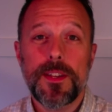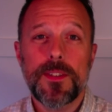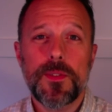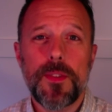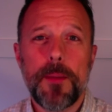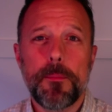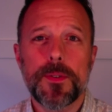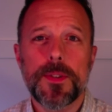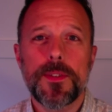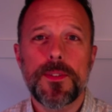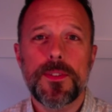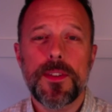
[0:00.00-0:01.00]
And so that
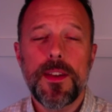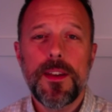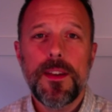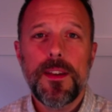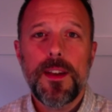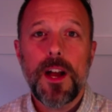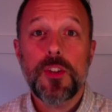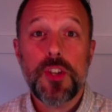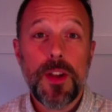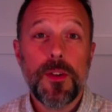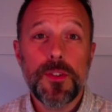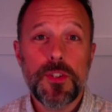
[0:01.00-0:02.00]
presents a
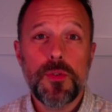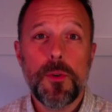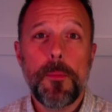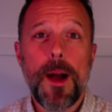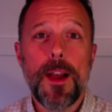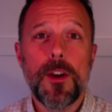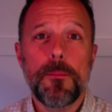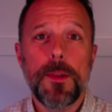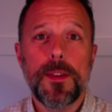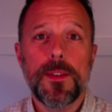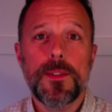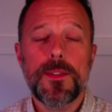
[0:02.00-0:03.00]
challenge to a buyer
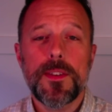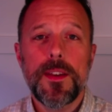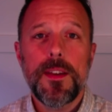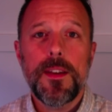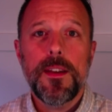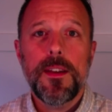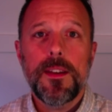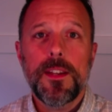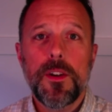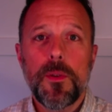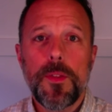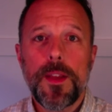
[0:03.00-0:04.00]
because
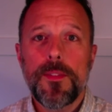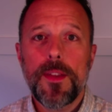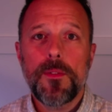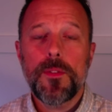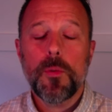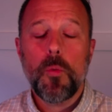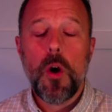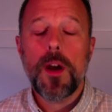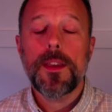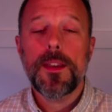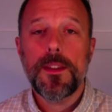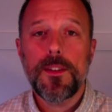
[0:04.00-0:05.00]
they're
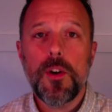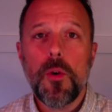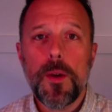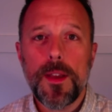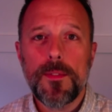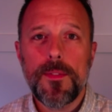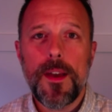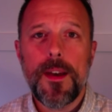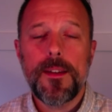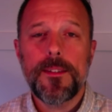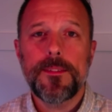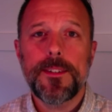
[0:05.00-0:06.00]
walking in knowing
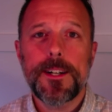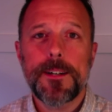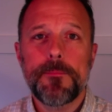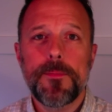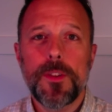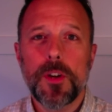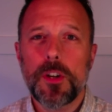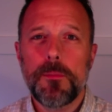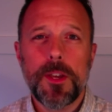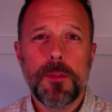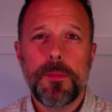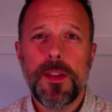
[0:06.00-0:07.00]
that they're going to be
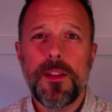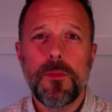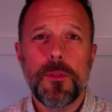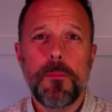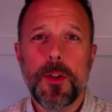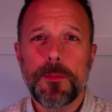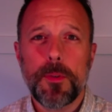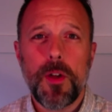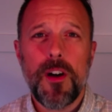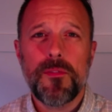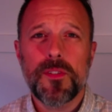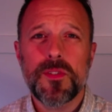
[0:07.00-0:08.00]
competing with multiple
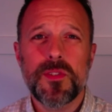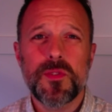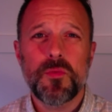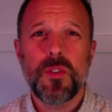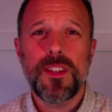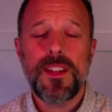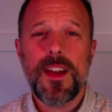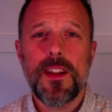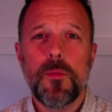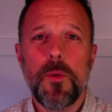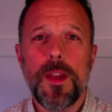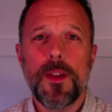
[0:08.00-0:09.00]
offers. There's really not a
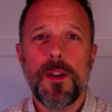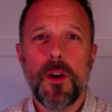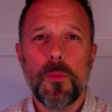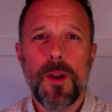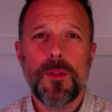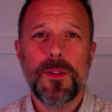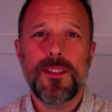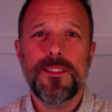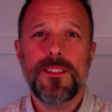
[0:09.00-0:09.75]
way around it.